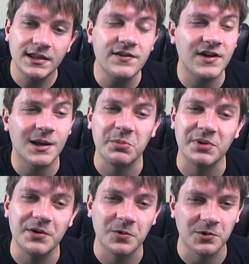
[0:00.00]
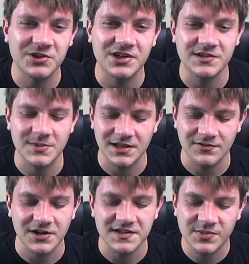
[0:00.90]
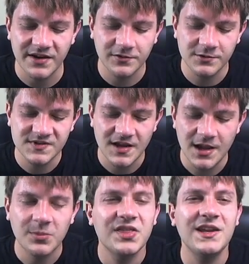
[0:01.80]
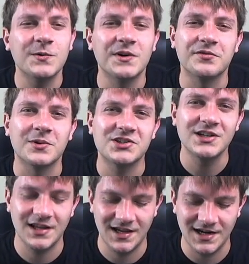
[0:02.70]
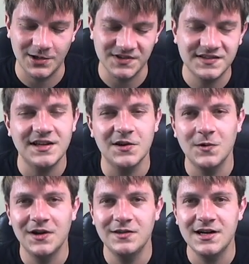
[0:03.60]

leave a comment below or reach out to me on the various platforms. Thank you all for watching, and I will see you in